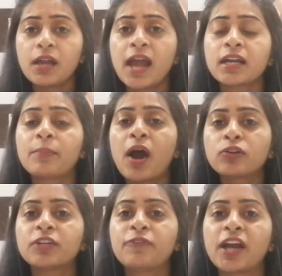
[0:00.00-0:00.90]
And
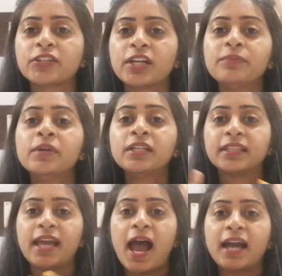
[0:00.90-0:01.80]
about the function,
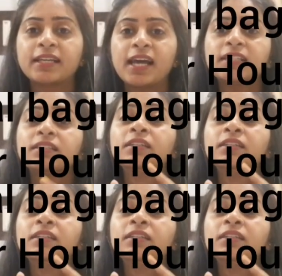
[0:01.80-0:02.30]
they act as